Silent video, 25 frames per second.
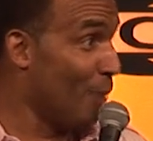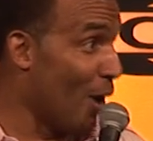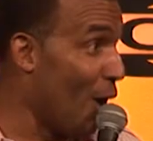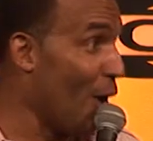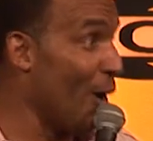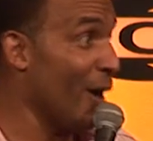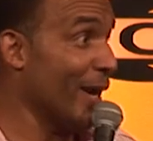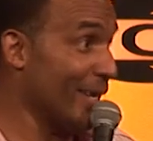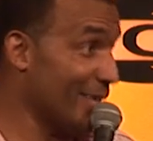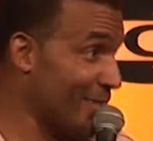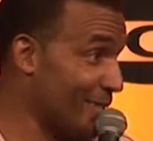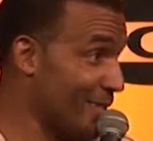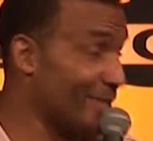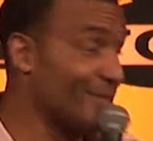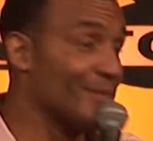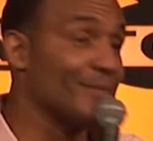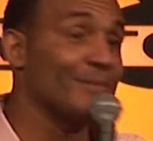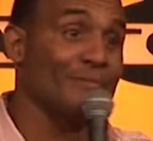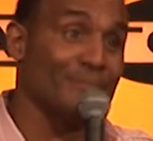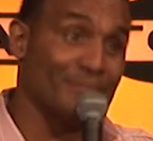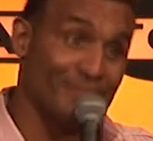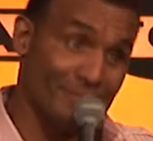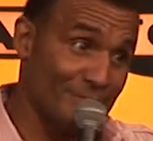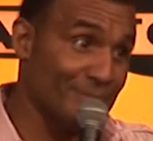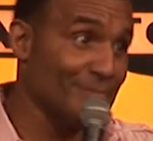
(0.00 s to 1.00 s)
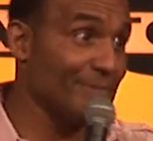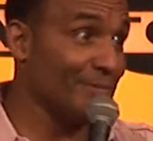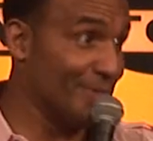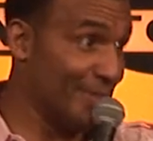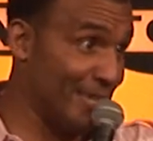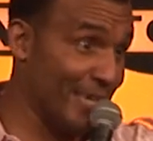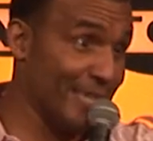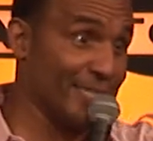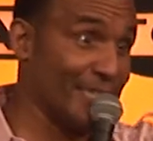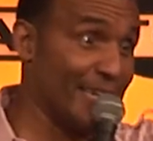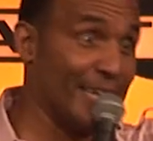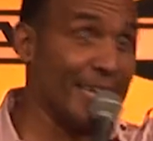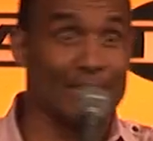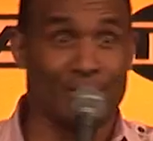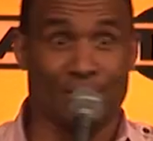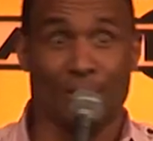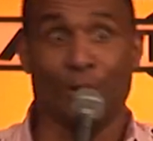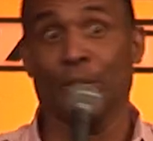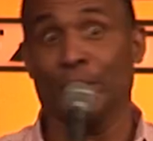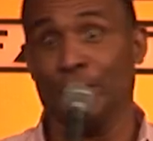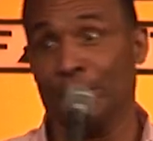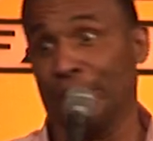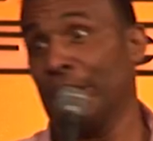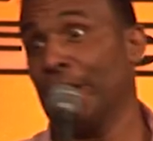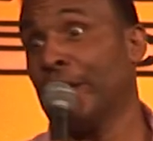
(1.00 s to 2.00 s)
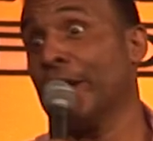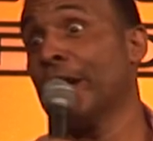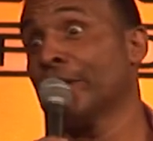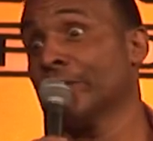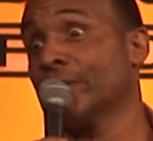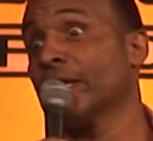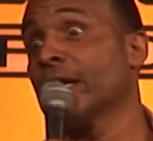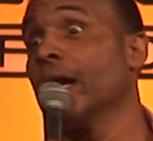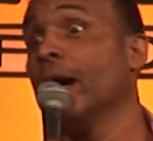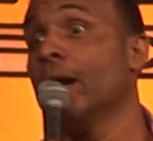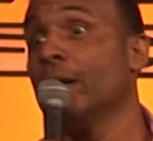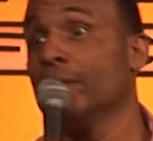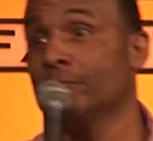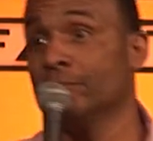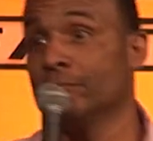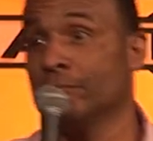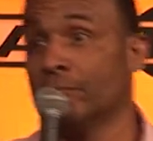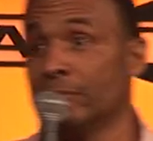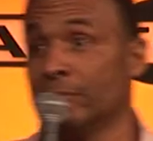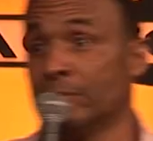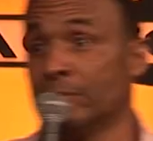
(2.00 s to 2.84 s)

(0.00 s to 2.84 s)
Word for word: Boys, these niggas going to the nursing home.